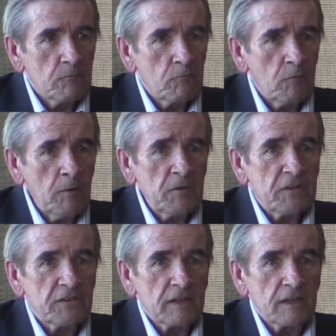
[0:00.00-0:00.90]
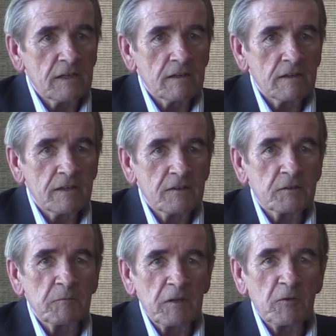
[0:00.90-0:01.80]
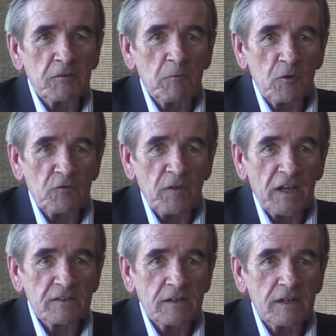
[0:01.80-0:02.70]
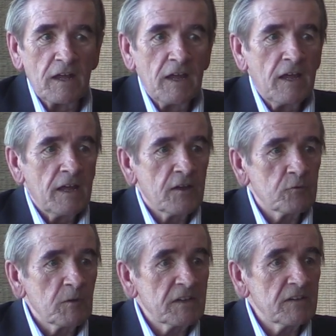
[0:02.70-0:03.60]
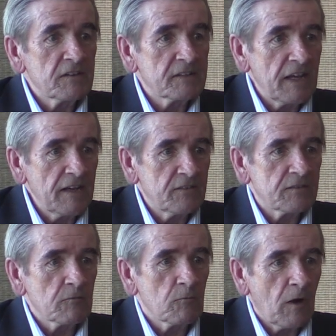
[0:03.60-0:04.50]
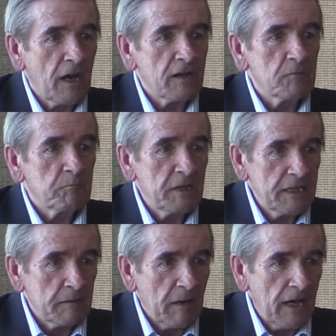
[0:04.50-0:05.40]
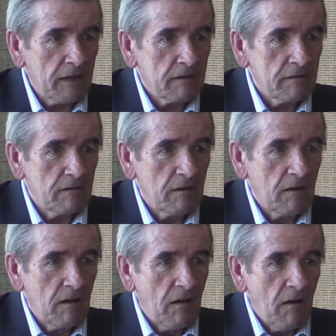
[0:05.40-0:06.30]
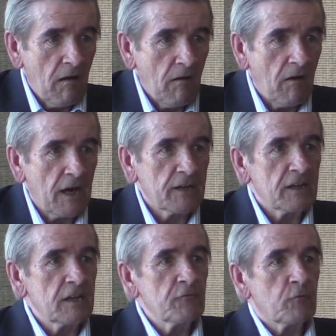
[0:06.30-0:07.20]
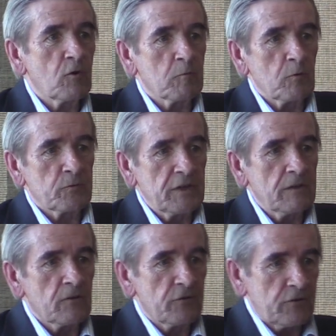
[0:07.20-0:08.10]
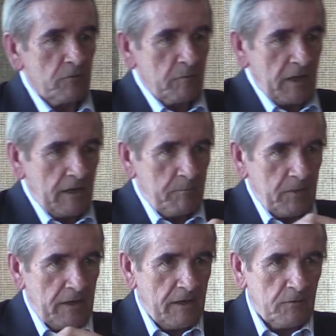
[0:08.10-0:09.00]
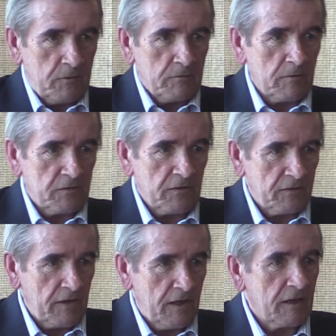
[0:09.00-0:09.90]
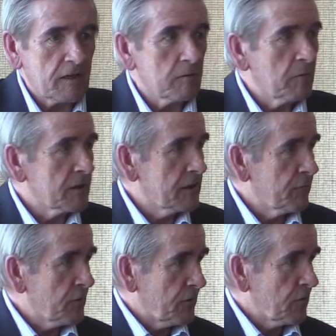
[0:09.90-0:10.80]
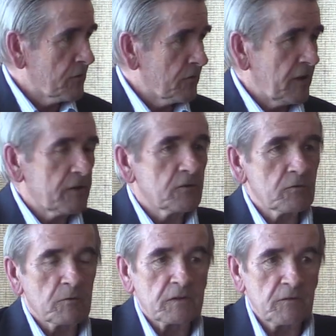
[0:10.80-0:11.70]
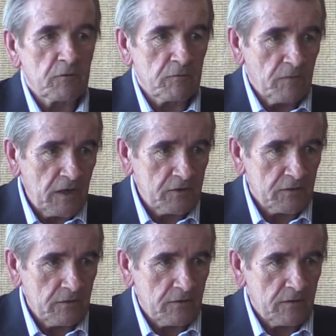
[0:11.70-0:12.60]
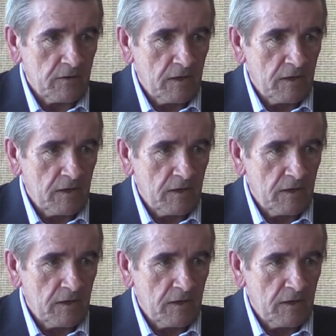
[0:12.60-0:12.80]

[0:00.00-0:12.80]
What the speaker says: What we see, and to me what's most fascinating, is we see states ride piggyback on informal deals that are made up and down throughout society and among different social sectors with different functions,